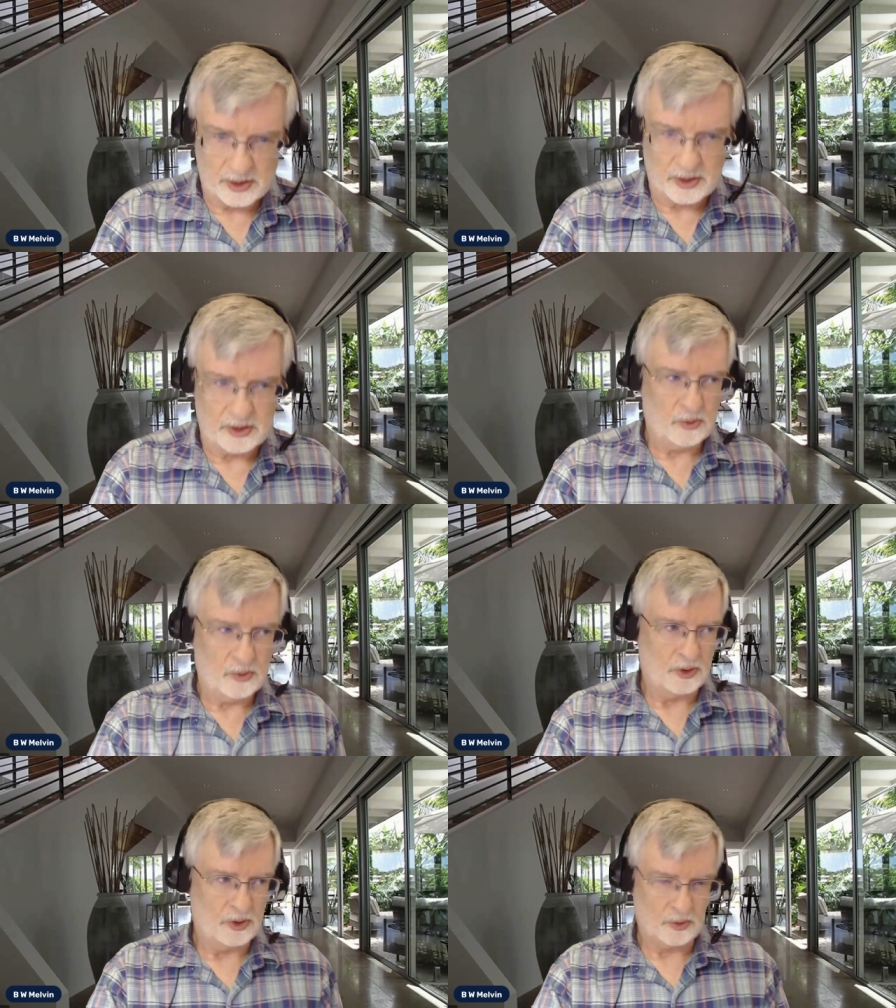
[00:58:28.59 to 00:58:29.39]
you
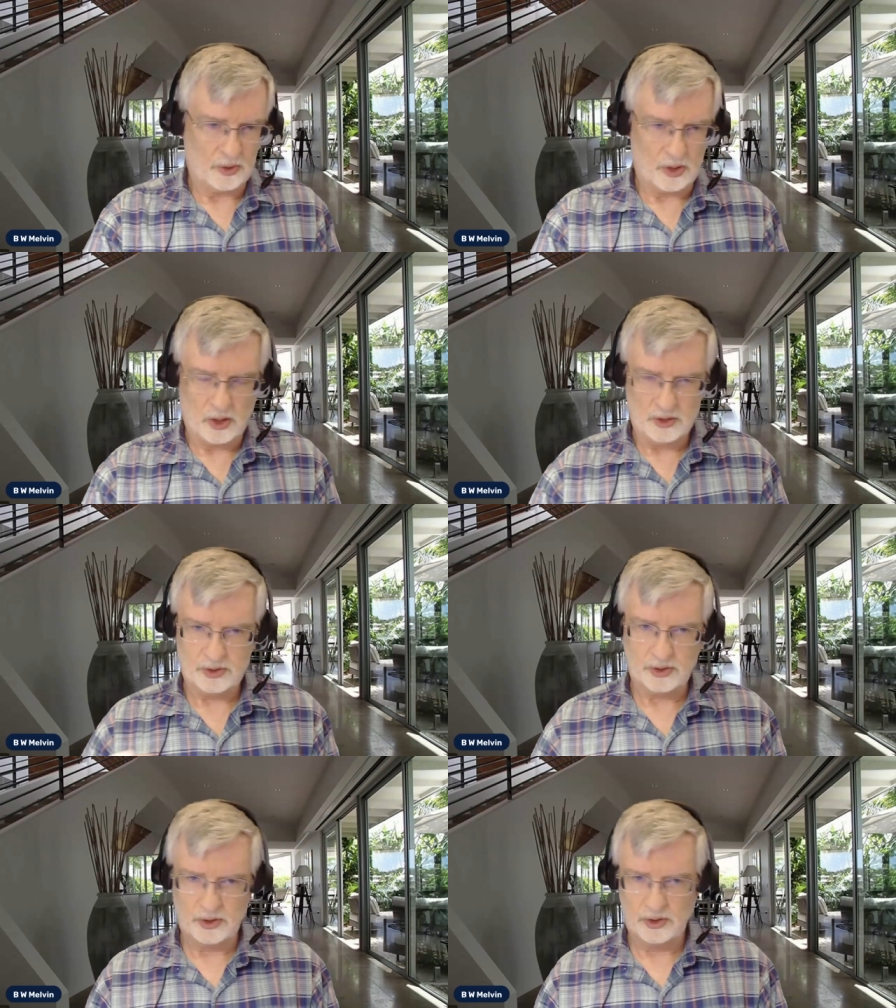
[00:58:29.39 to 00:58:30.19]
want to
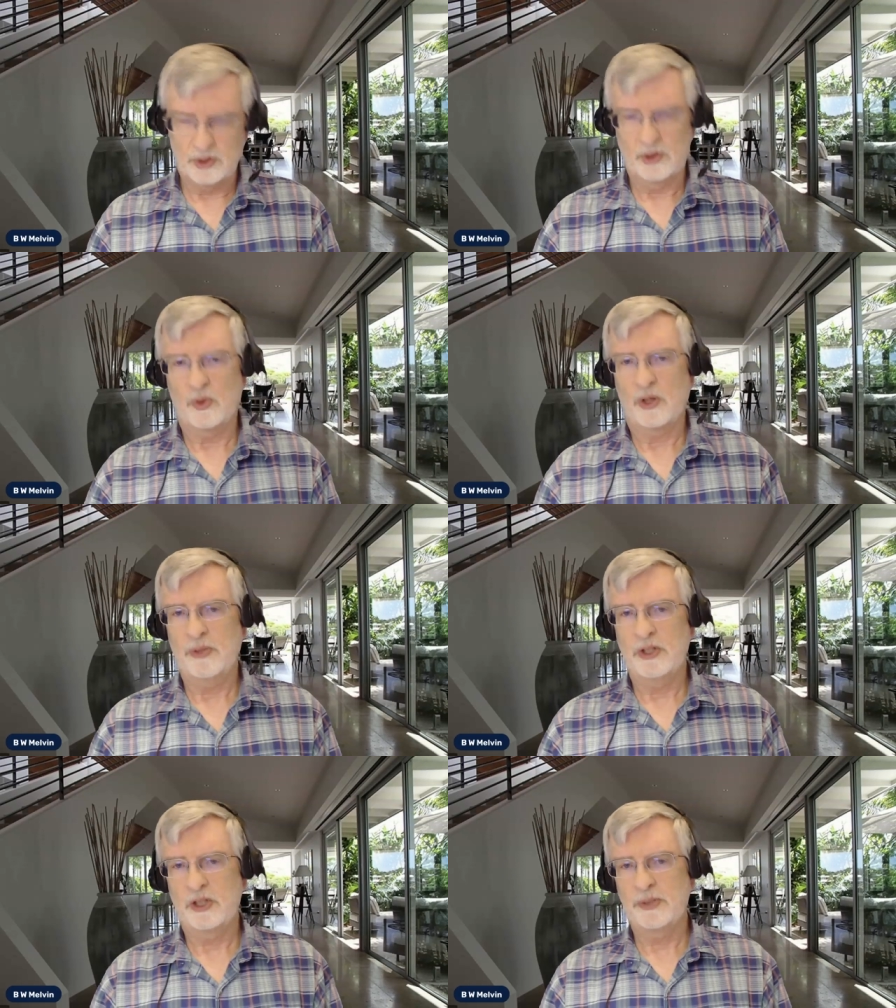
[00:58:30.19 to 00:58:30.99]
alter what it
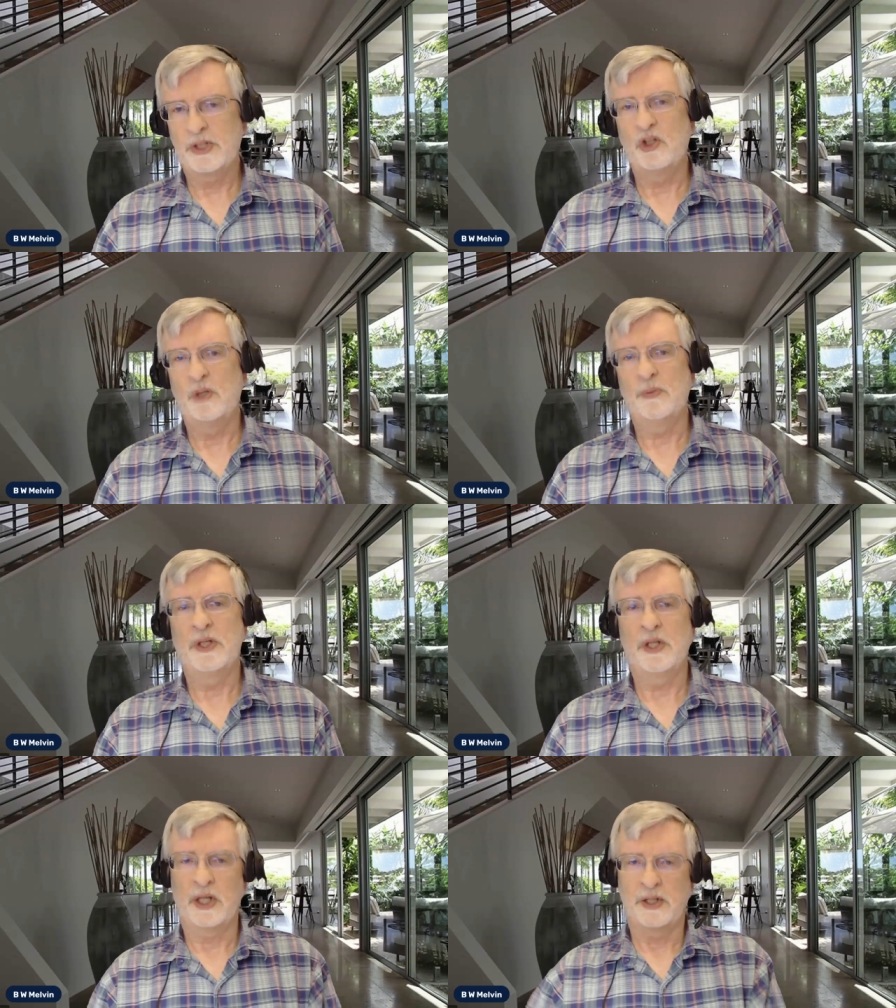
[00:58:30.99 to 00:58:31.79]
means to be human
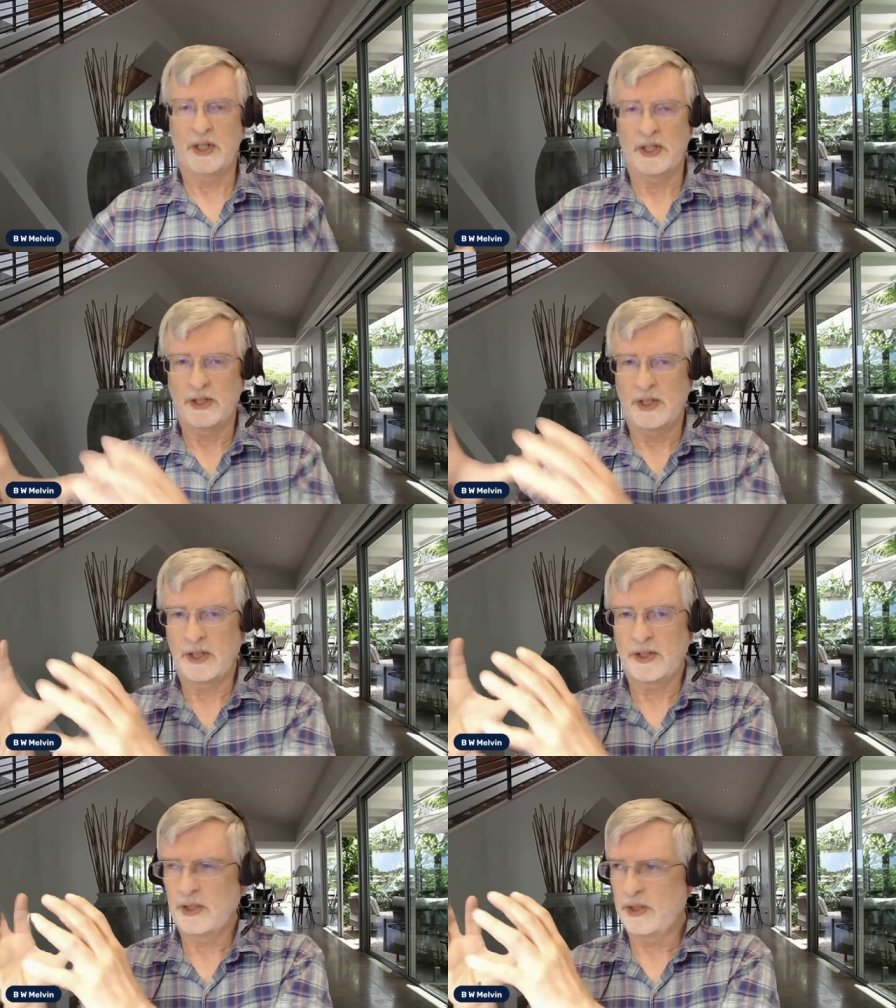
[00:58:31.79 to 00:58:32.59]
and, and,
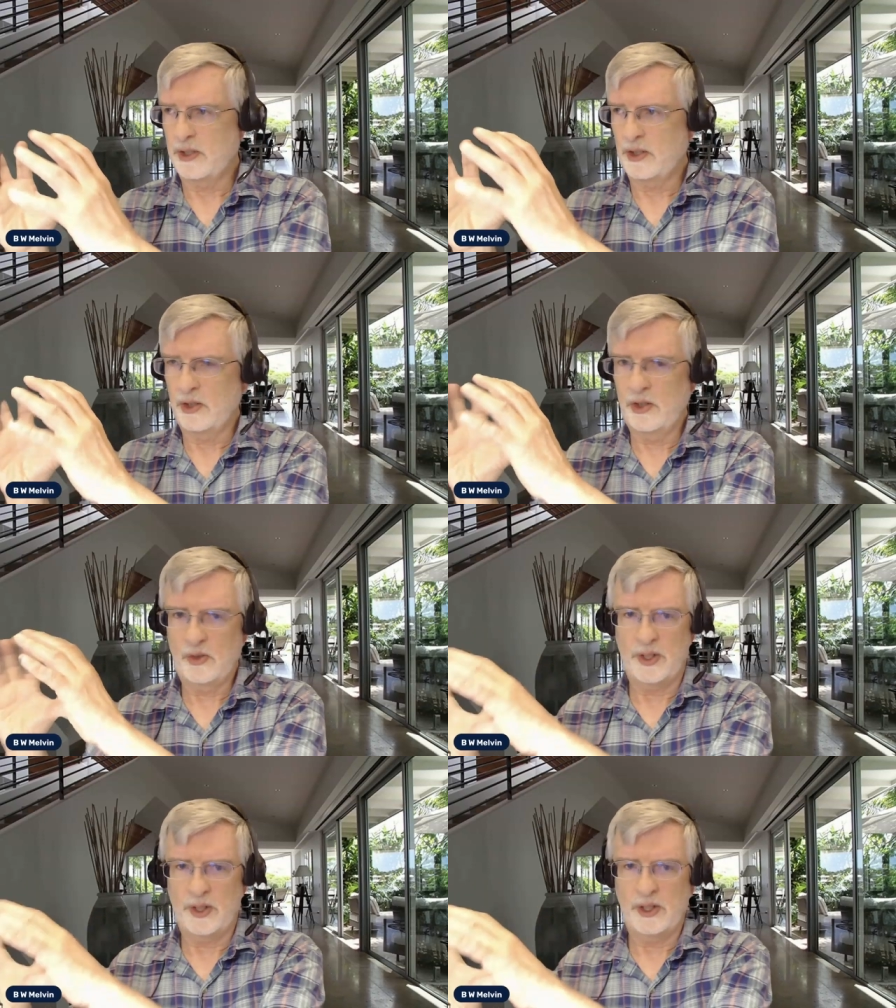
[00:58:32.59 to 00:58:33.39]
and
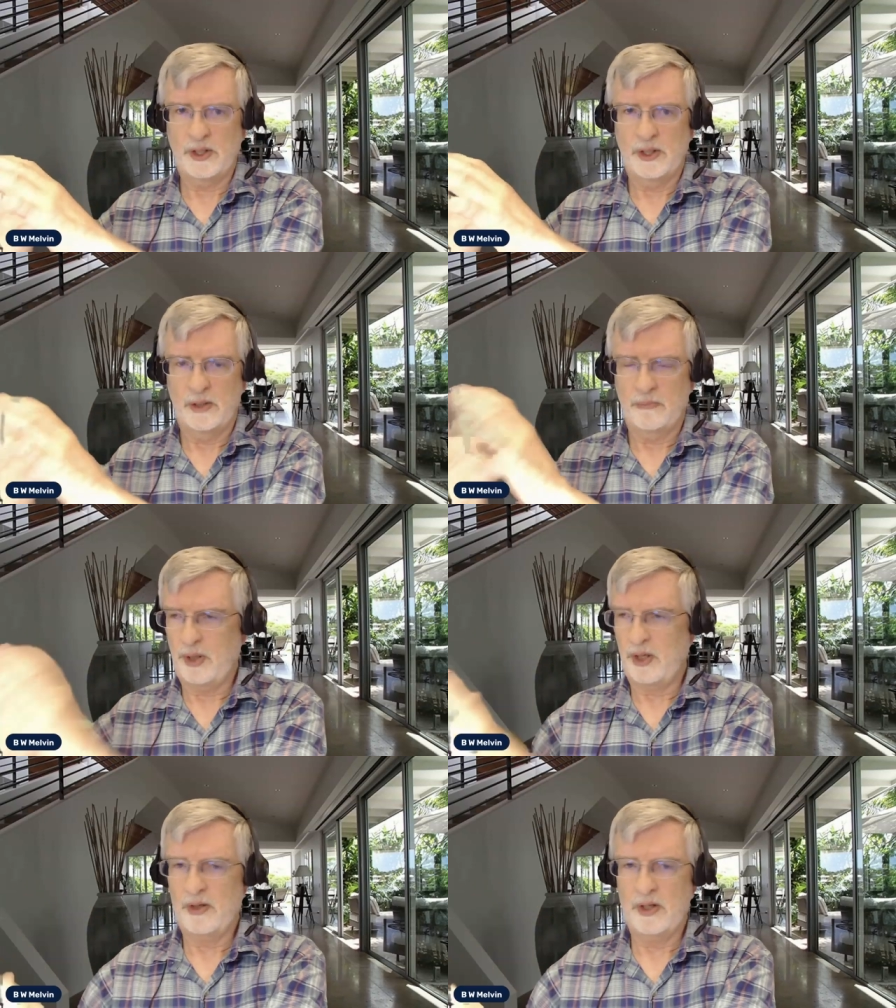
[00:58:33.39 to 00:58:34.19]
hoodwink
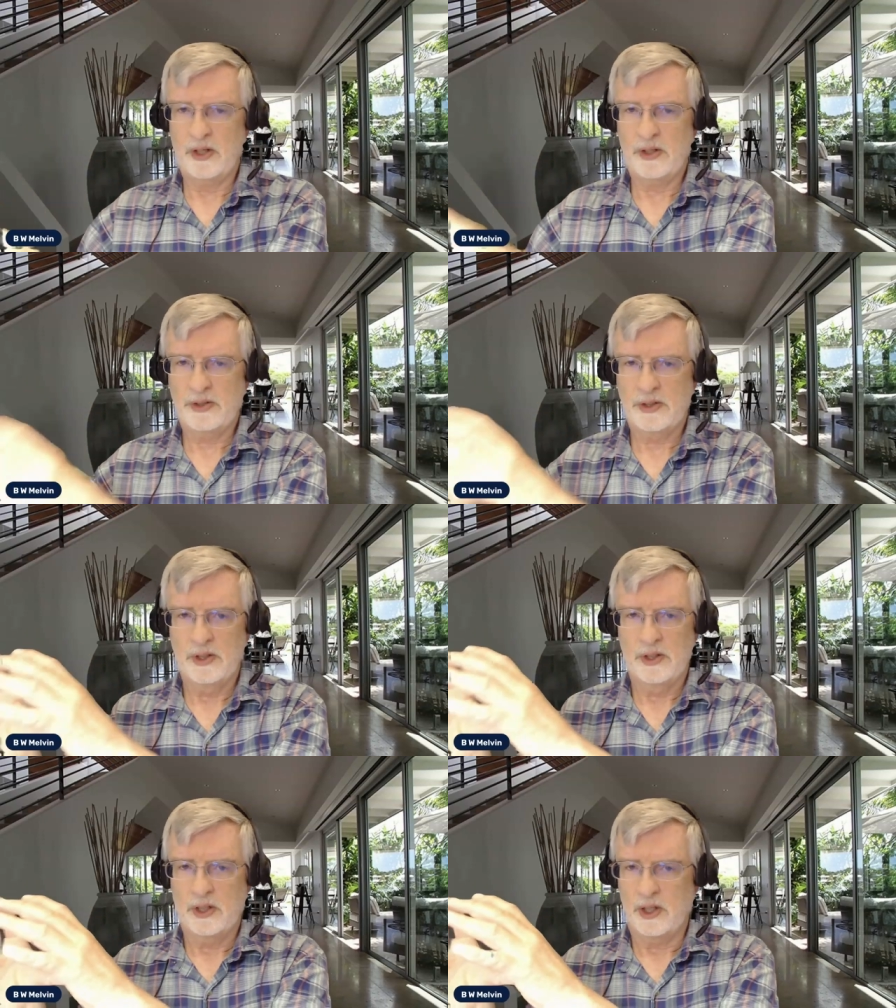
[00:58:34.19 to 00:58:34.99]
parents
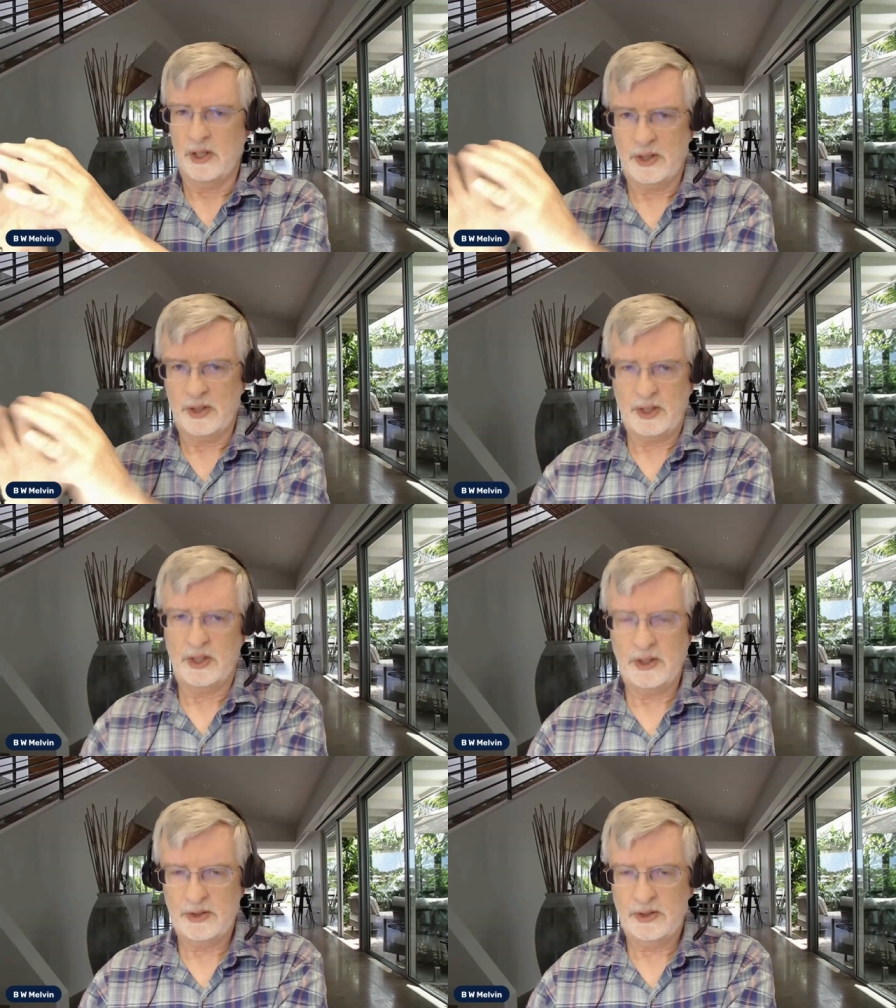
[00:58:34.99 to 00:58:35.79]
and
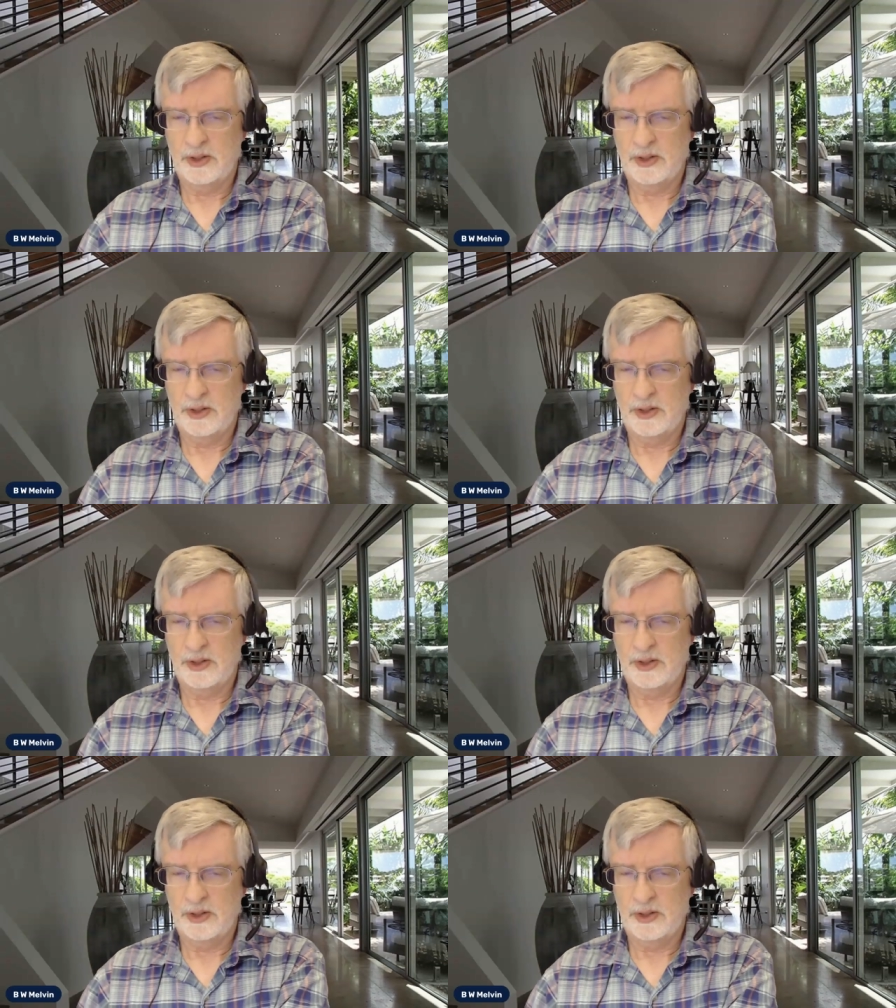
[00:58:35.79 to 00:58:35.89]
kids.